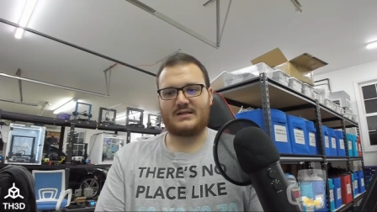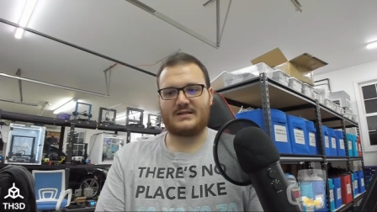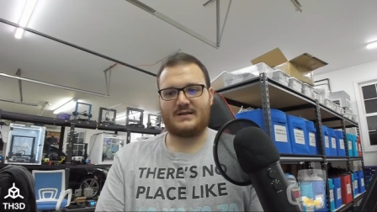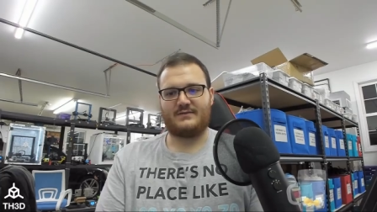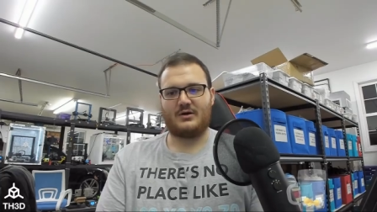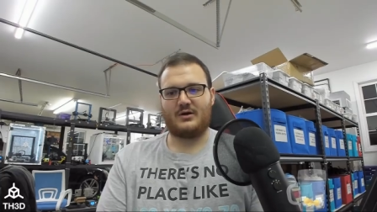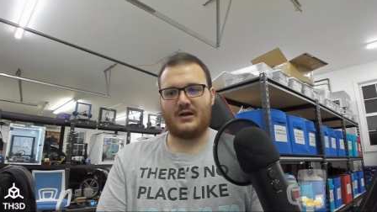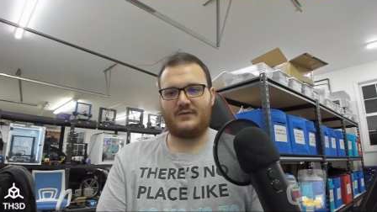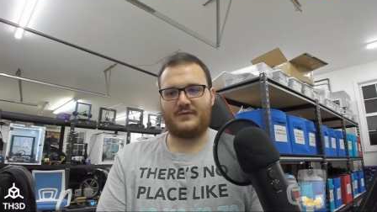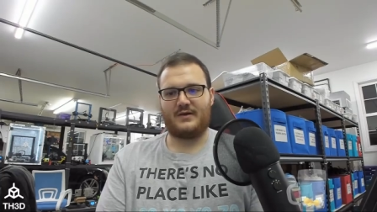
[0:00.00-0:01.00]

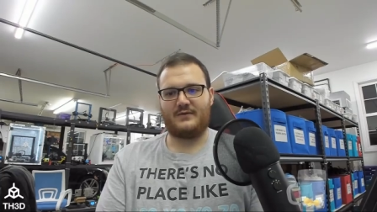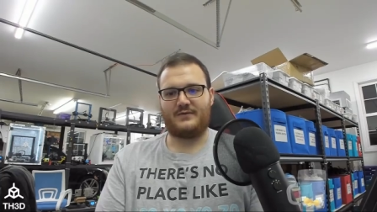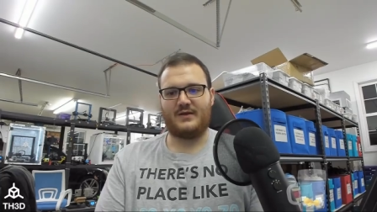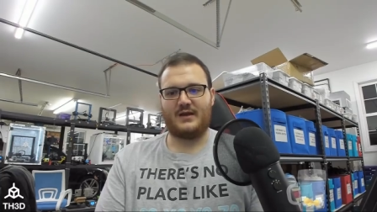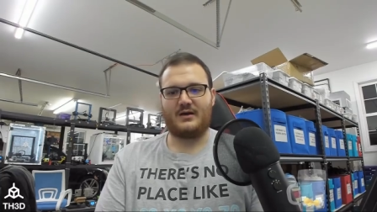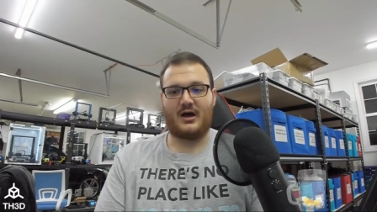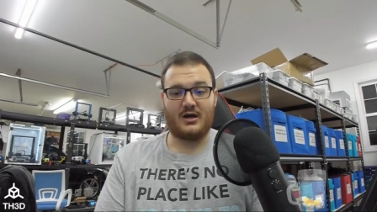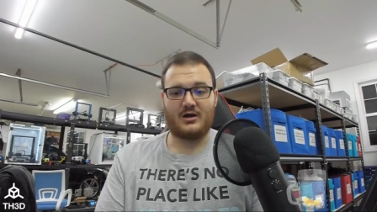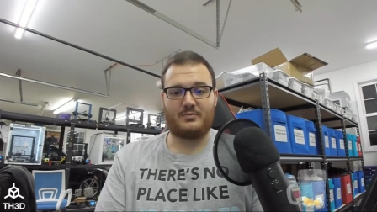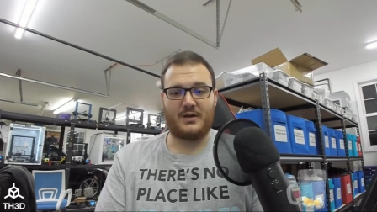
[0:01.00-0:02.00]
if the
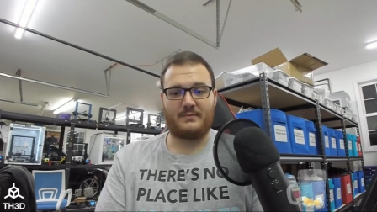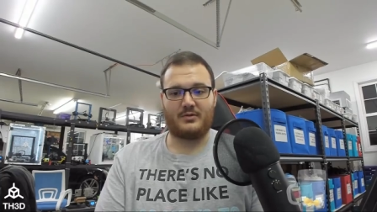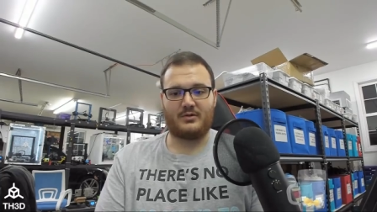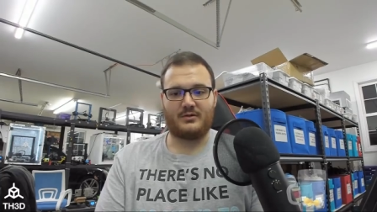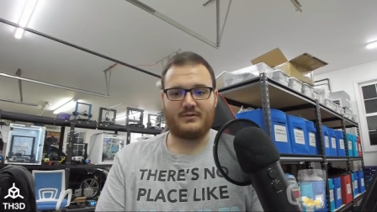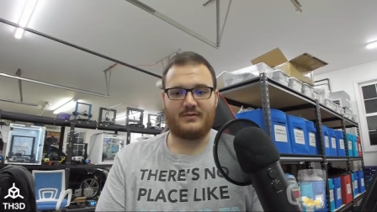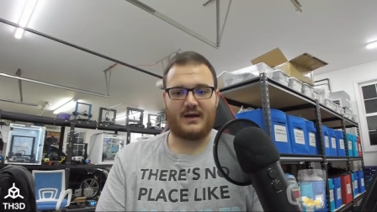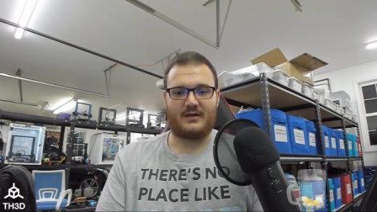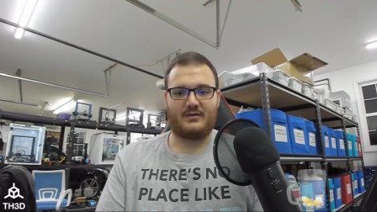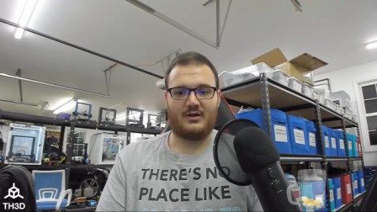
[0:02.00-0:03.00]
hired people
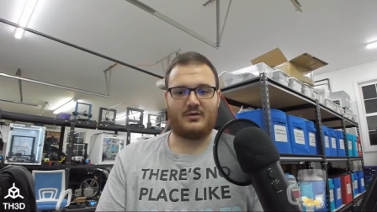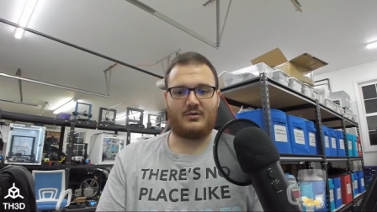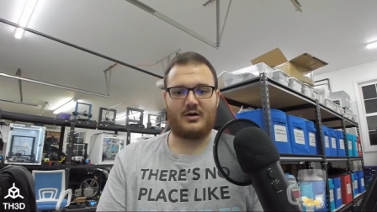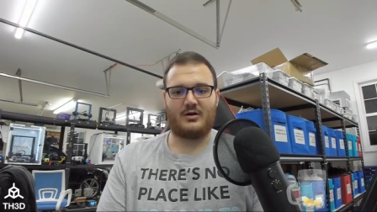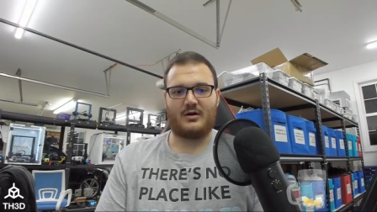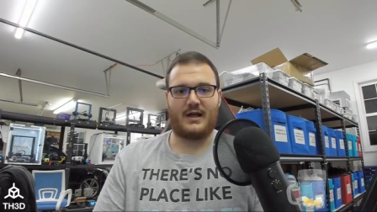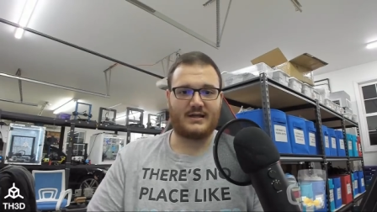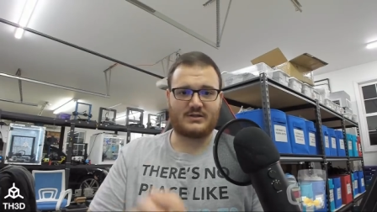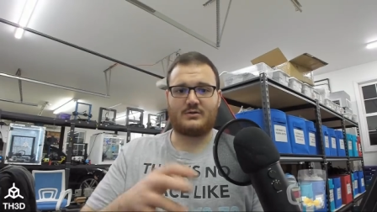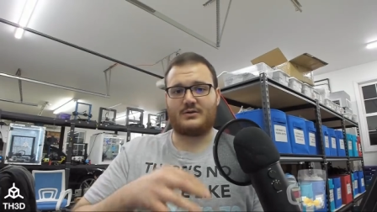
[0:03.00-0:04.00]
that are
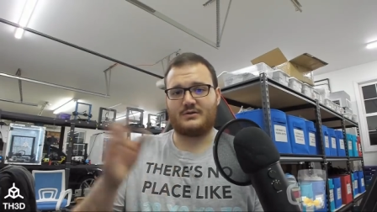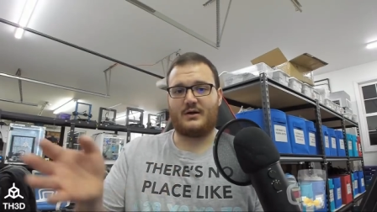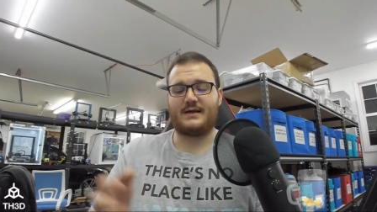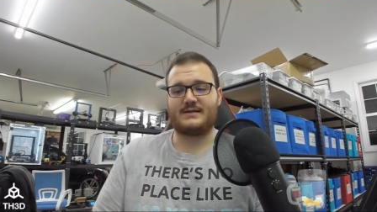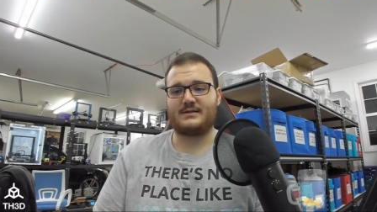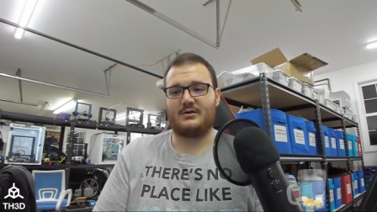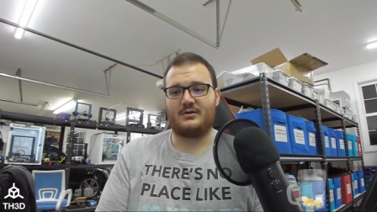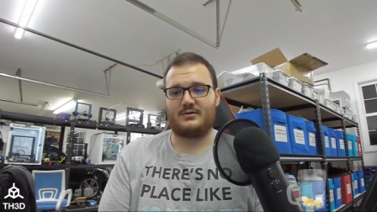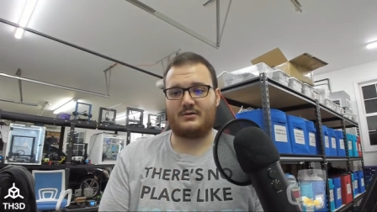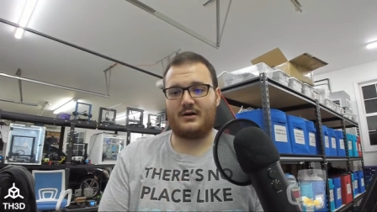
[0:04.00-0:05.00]
external to us
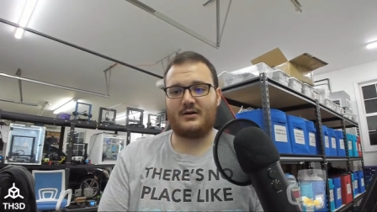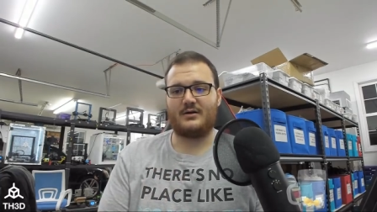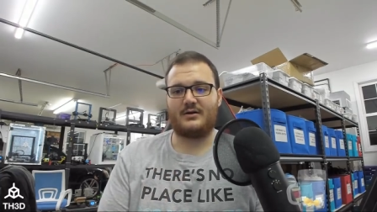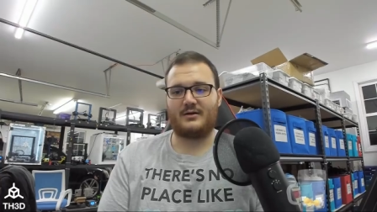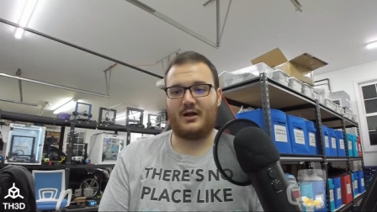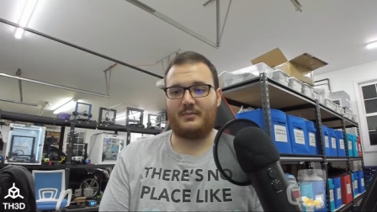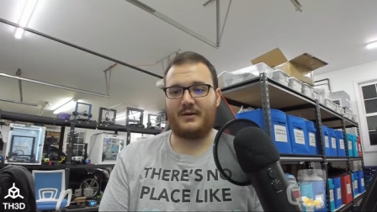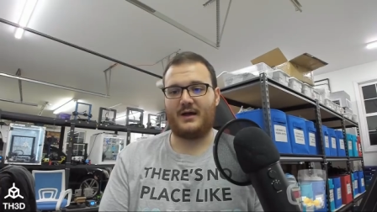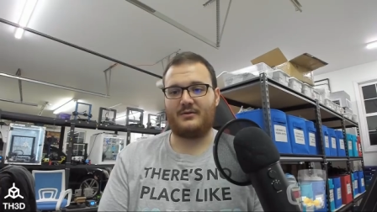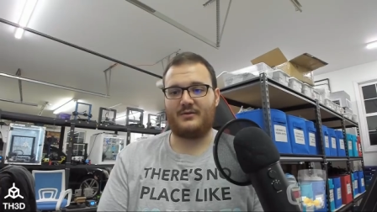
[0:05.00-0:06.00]
are helping
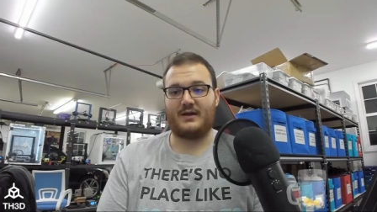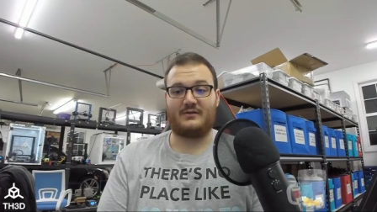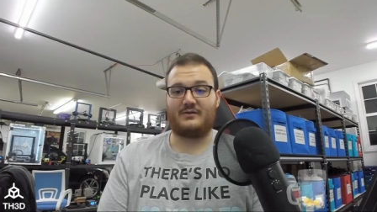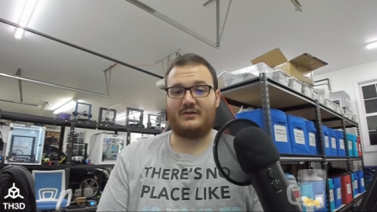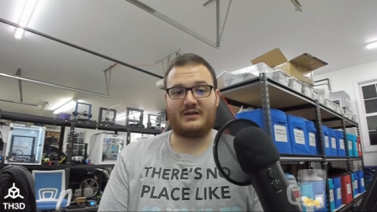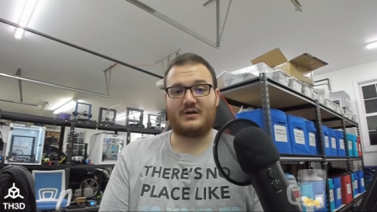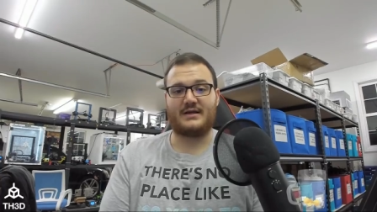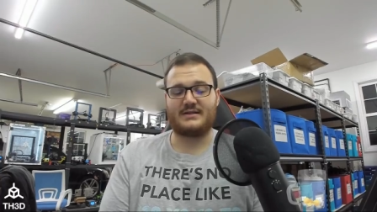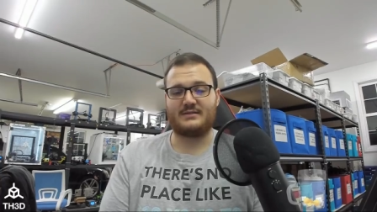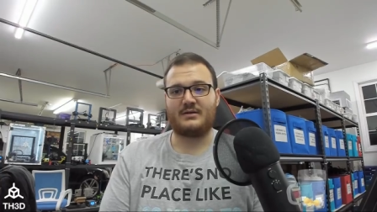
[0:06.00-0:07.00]
out, that's
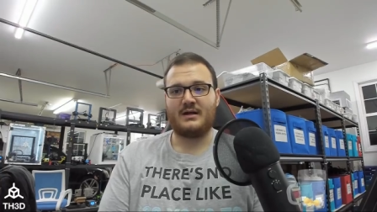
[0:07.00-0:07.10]
awesome,